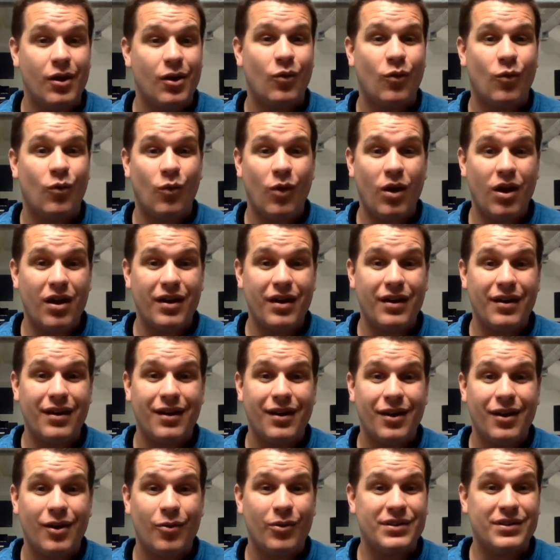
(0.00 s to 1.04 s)
One,
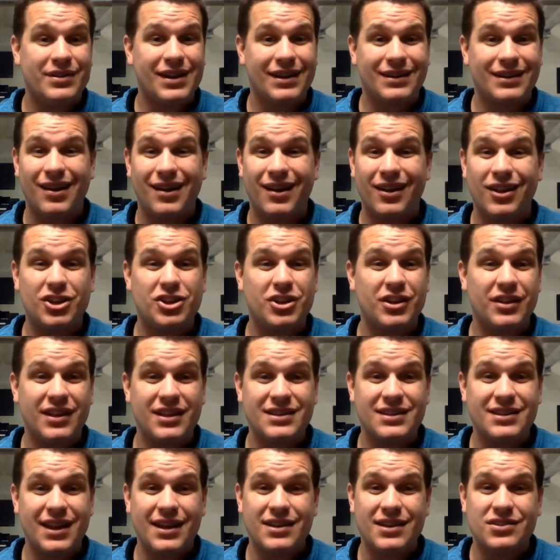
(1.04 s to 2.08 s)
with technology these
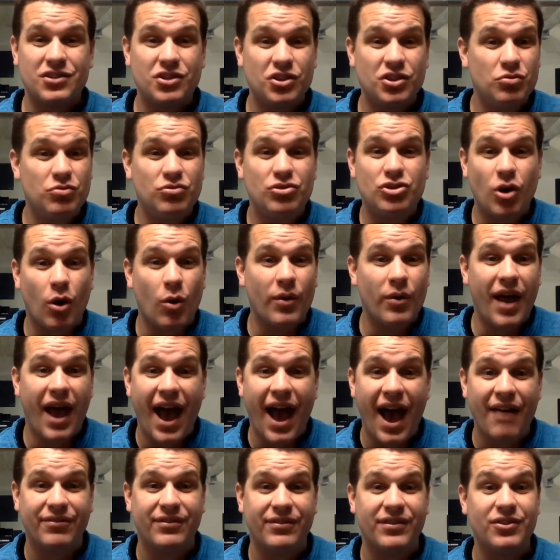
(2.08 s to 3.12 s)
days, you don't
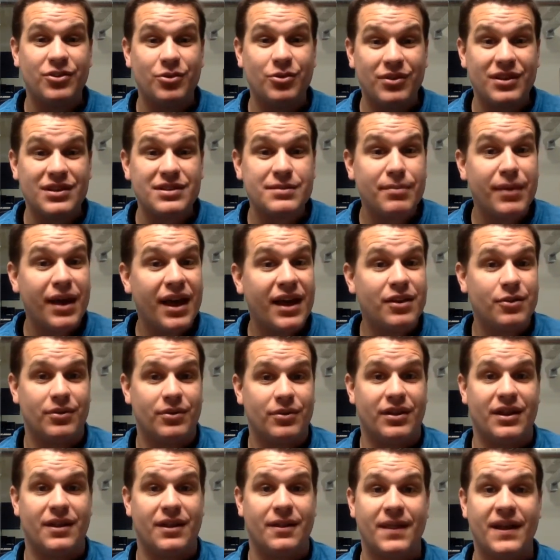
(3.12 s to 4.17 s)
have to do this
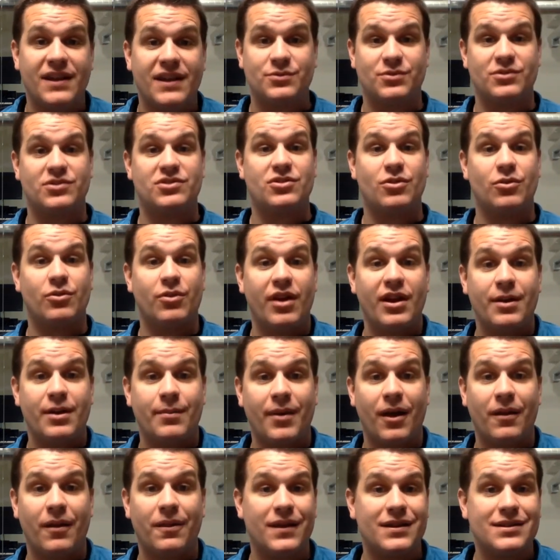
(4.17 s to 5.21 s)
manually. That's what's so great
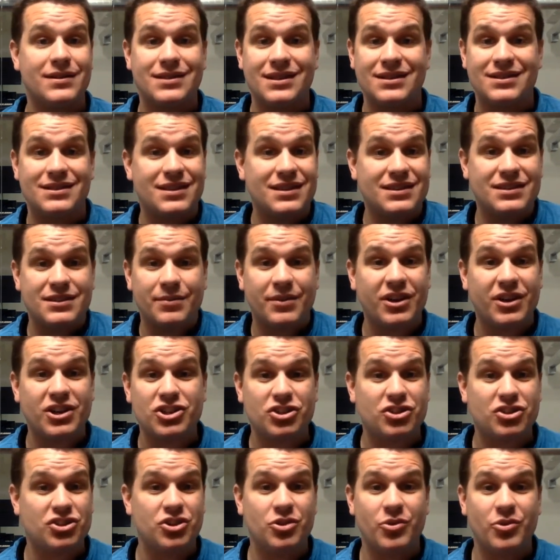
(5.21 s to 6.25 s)
about this. The system can
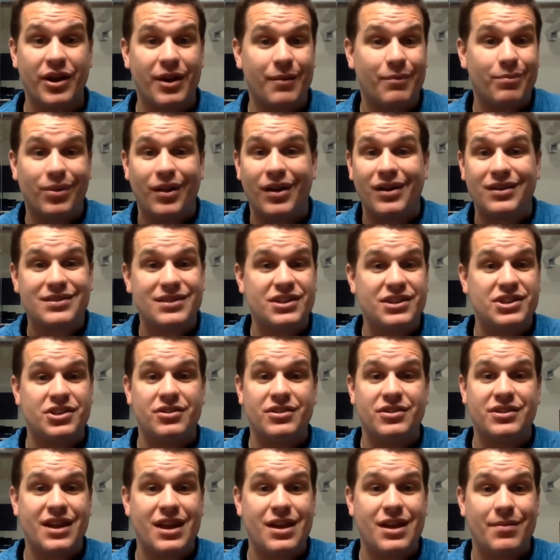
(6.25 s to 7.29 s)
just do it. It plugs into your
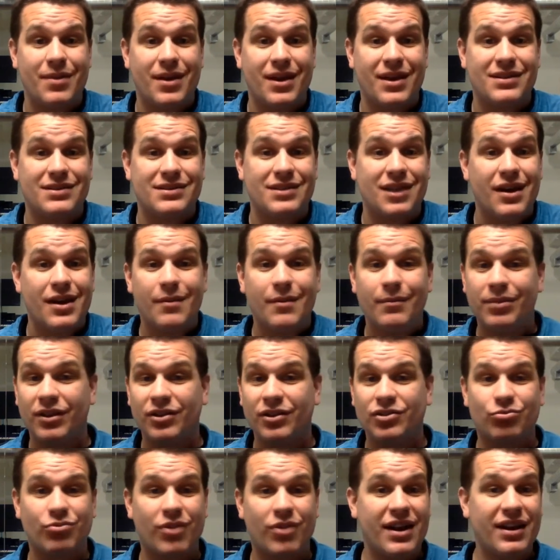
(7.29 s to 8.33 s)
database, plugs
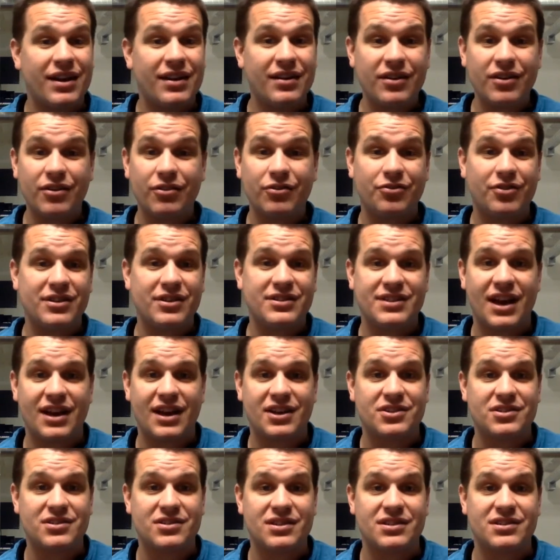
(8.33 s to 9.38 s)
right into your
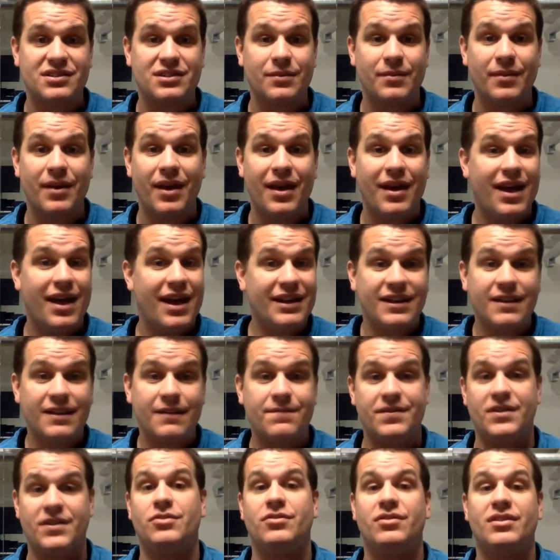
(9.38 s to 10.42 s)
transaction system, and can
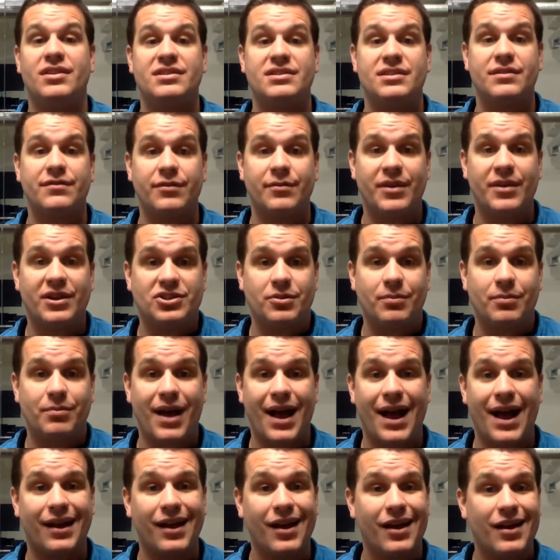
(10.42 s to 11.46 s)
feed you this information
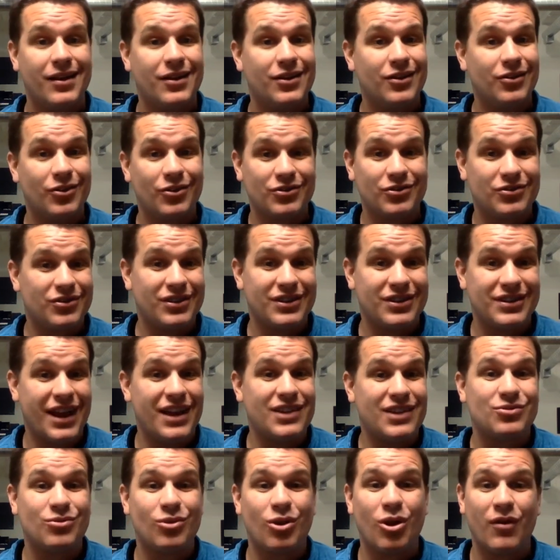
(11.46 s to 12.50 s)
back. The
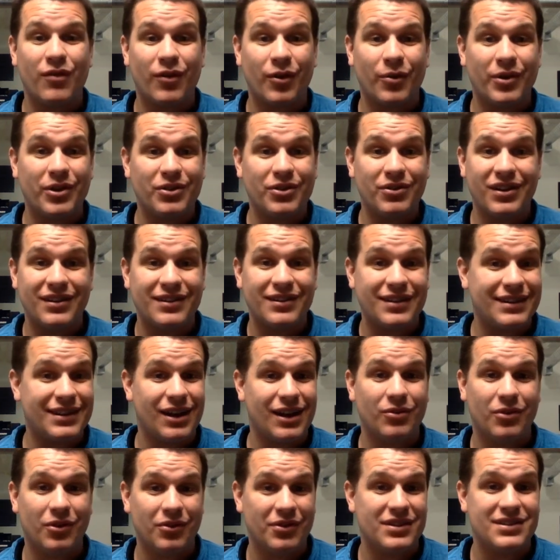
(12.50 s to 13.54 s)
days are over when you need to
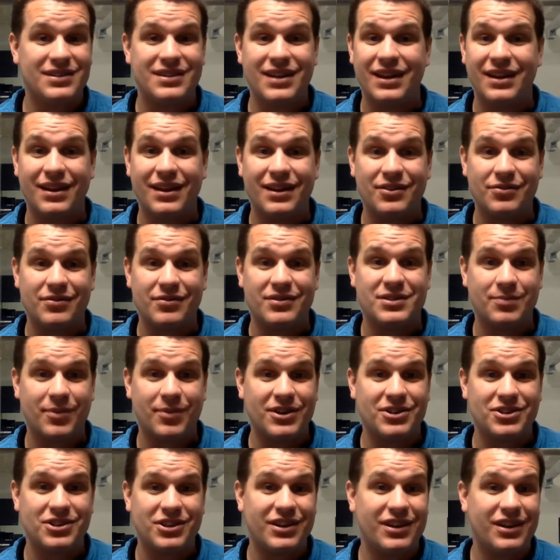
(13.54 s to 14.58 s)
download this data into a
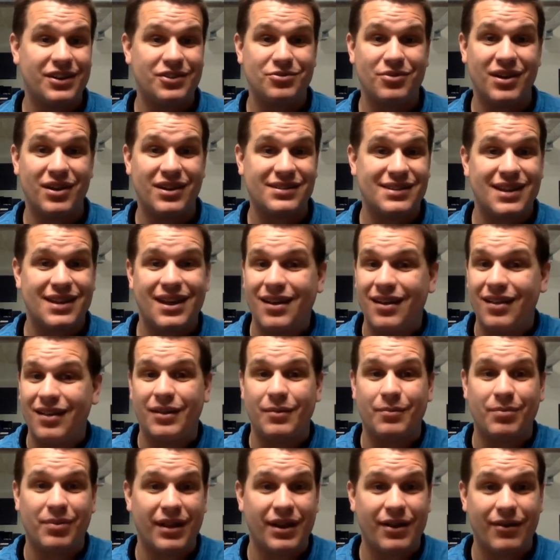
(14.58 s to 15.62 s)
spreadsheet, into Excel, and
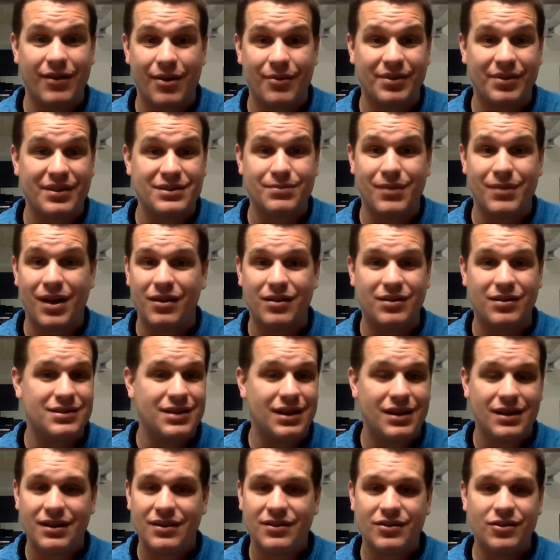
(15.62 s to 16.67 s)
play around with these models.
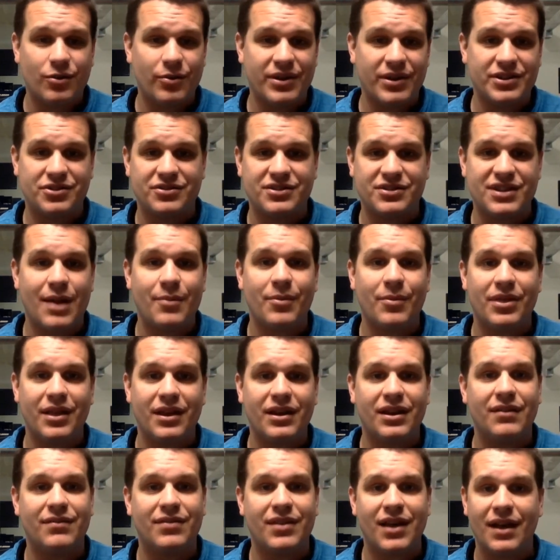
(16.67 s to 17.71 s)
Don't waste your time with any
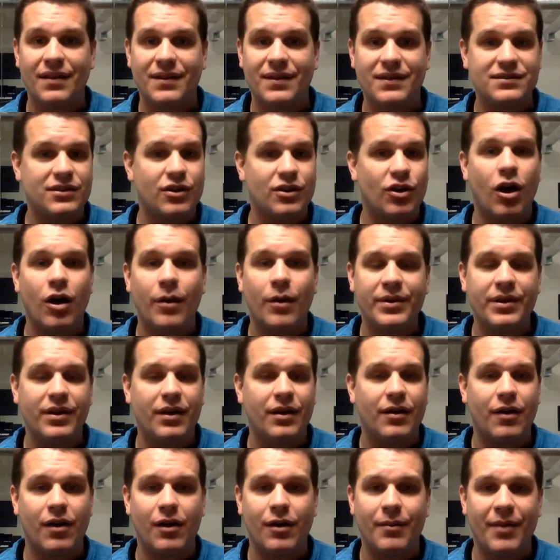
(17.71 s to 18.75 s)
of that. This can all be done
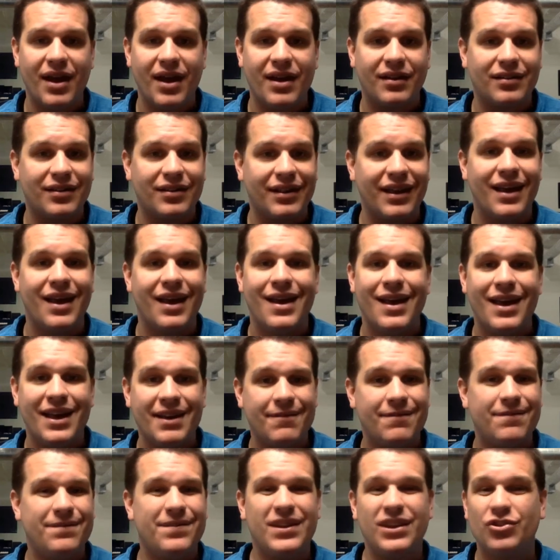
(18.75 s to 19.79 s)
automatically and
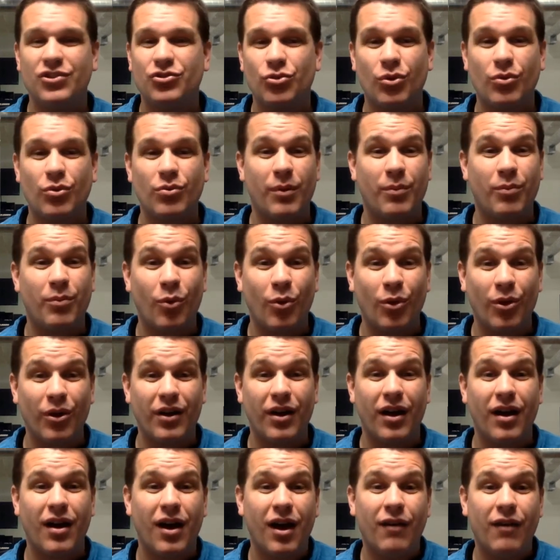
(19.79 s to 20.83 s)
feed you a report
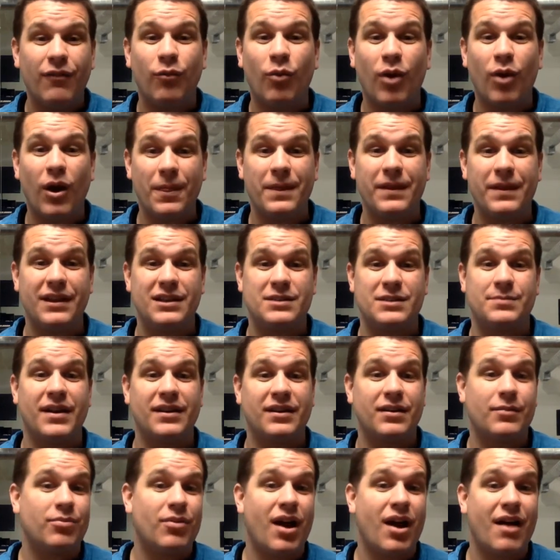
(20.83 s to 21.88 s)
of what the
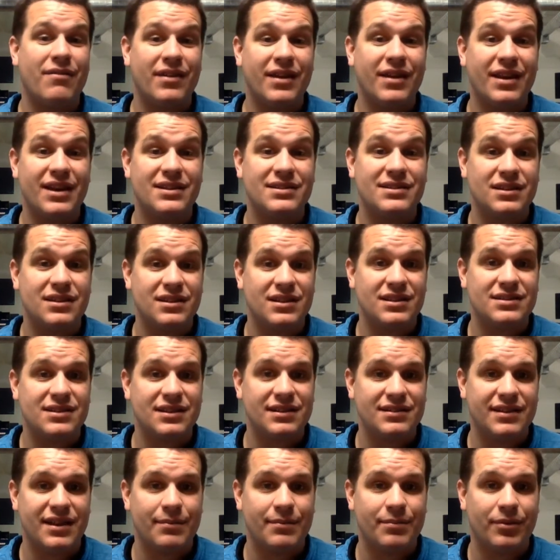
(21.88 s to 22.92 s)
expected profit is in this
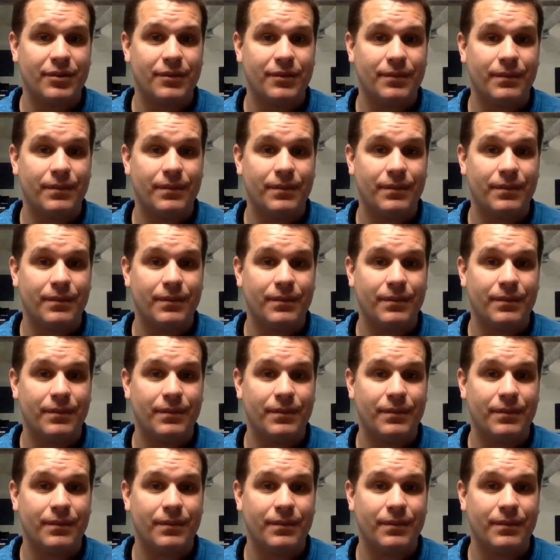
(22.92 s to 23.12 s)
example.